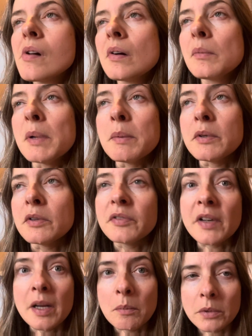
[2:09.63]
Maybe your
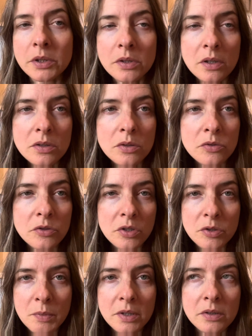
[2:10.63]
family's also
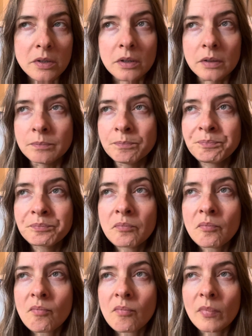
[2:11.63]
judgmental.
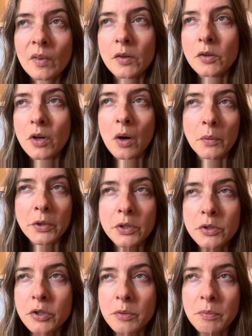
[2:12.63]
You're not where you
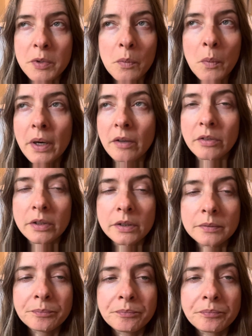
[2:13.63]
should be, whatever.
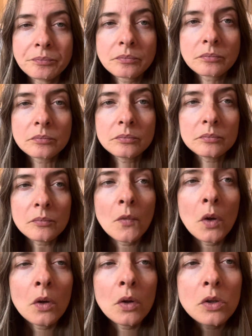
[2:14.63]

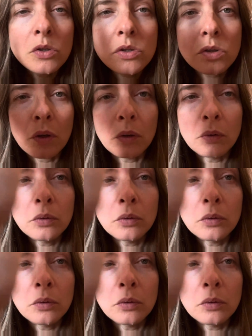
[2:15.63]
So,